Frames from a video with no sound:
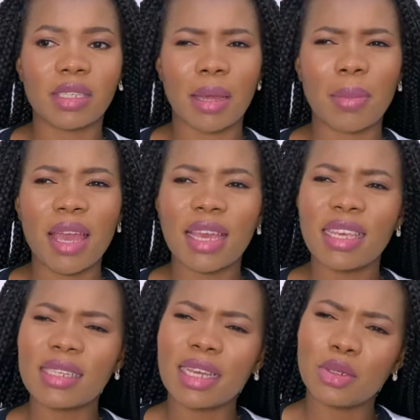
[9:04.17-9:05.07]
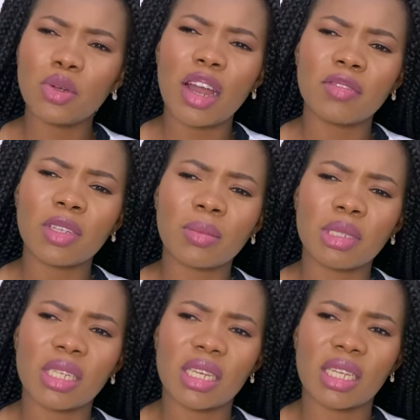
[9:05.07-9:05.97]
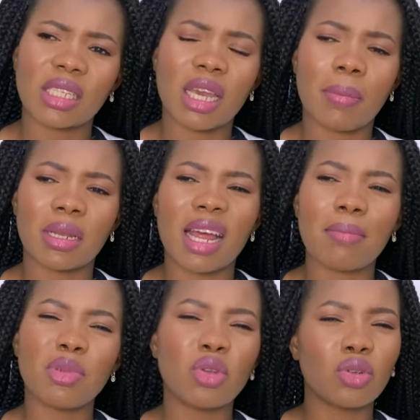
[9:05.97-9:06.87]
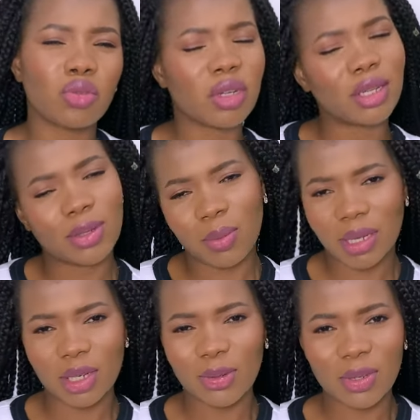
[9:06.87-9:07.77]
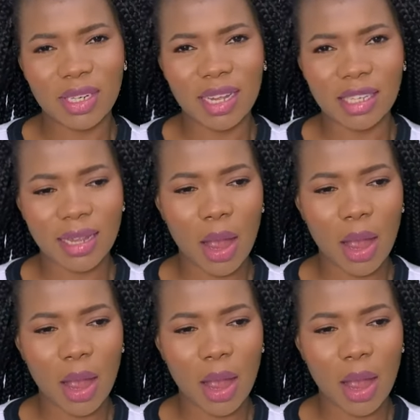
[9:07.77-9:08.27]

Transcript: time. Yes, I do have some sneakers here, but I'm not really so much into sneakers.